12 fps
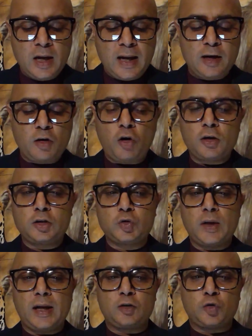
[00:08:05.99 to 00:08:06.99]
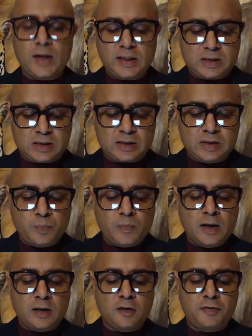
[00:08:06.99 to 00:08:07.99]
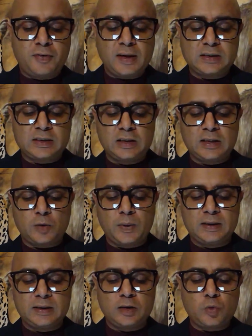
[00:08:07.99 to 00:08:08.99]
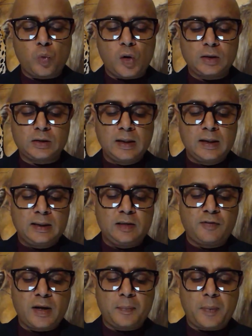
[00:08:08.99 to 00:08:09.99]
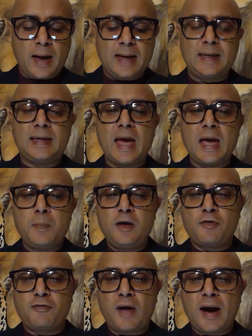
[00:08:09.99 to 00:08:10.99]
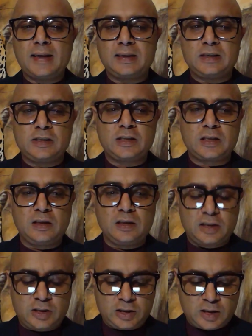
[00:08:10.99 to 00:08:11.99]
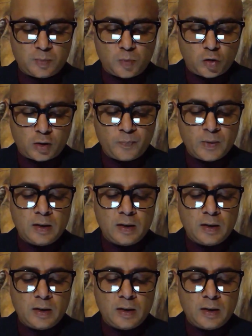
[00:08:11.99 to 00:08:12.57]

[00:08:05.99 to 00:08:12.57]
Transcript: In order to address this, the first thing that we did was develop a gamified digital literacy MOOC.